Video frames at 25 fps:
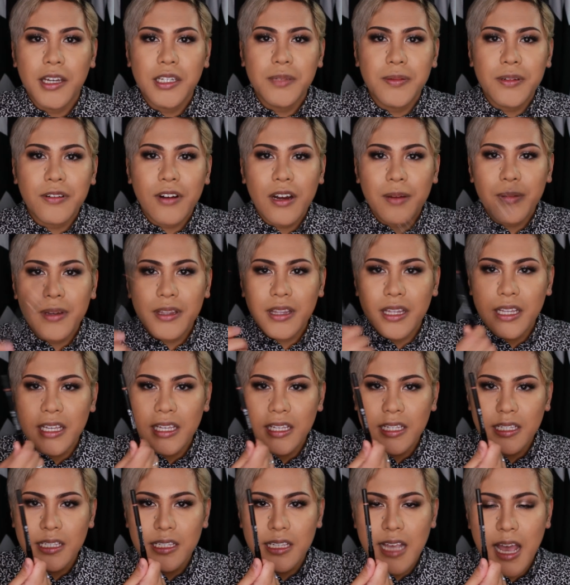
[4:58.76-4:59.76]
going to be grabbing
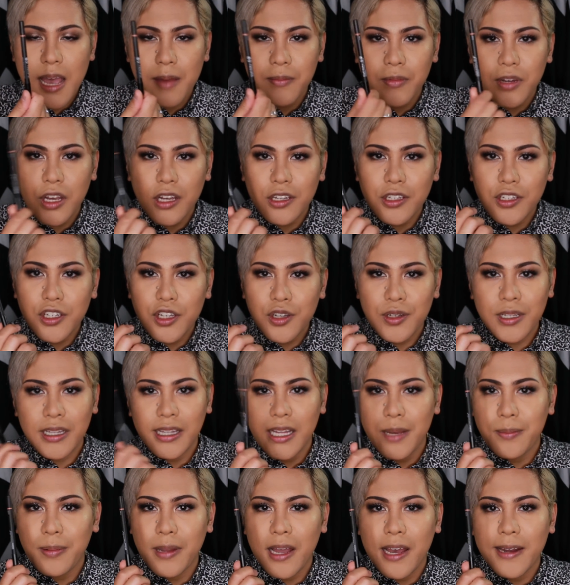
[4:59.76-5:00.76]
this nude
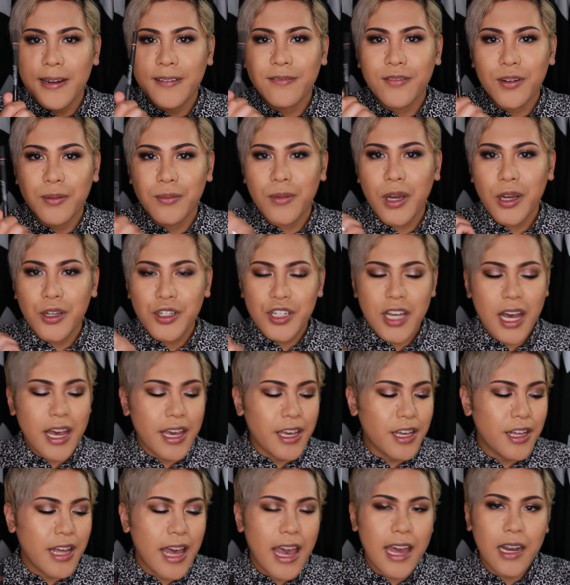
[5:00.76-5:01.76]
lip liner from
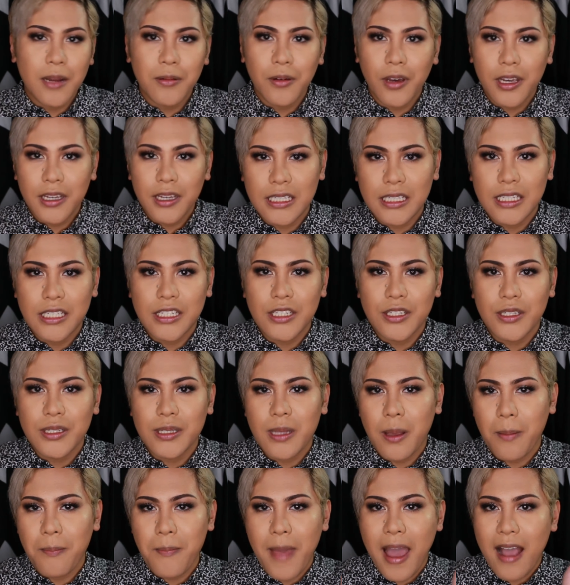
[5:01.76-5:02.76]
Rodial, and I'm to
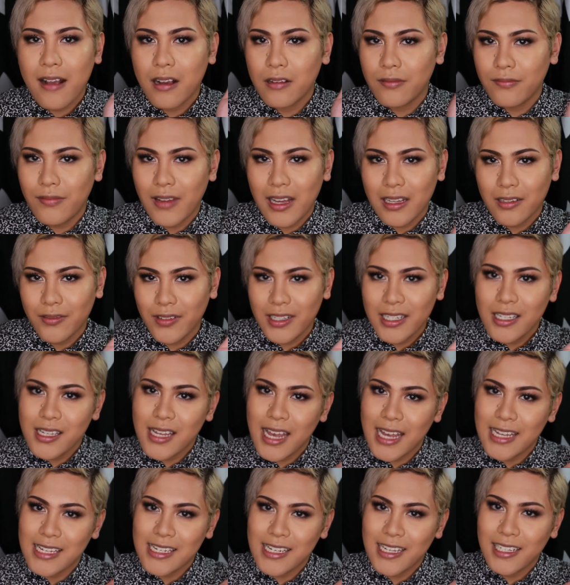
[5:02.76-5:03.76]
use MAC Velvet
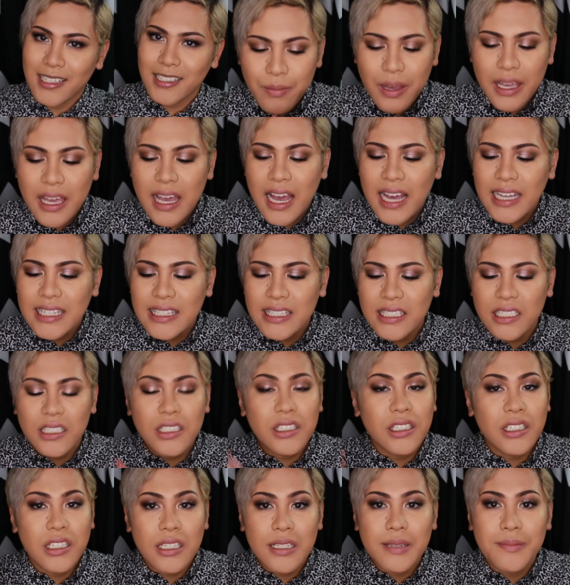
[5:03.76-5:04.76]
Teddy. But yeah, I still
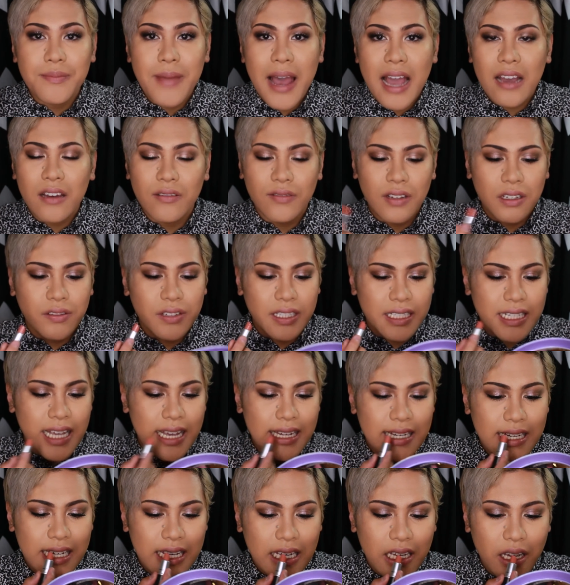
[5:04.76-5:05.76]
use MAC Velvet
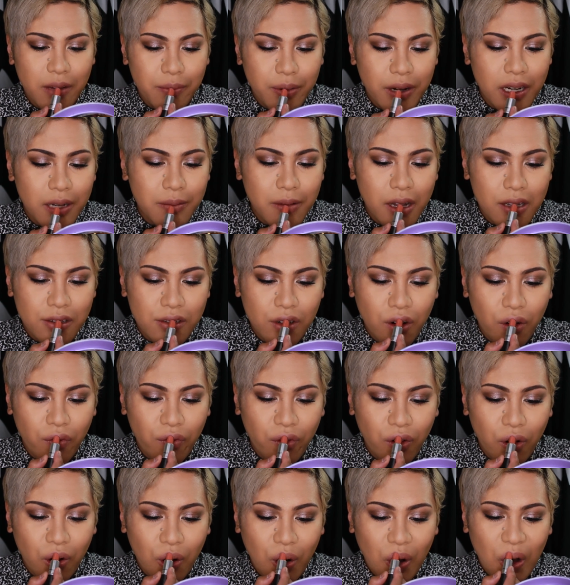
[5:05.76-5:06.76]
Teddy pretty much
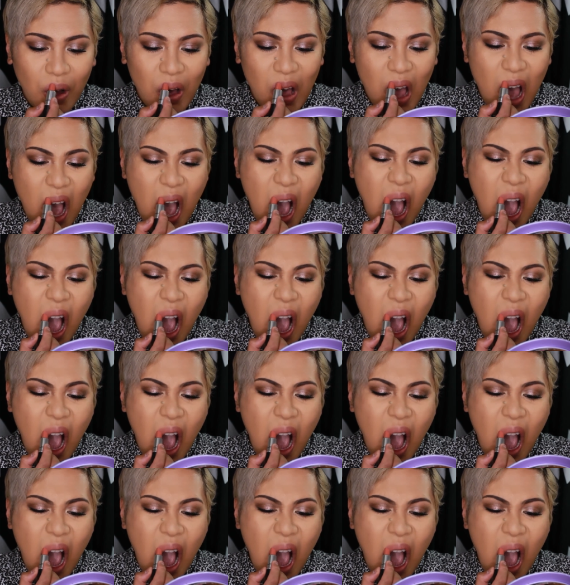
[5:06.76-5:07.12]
for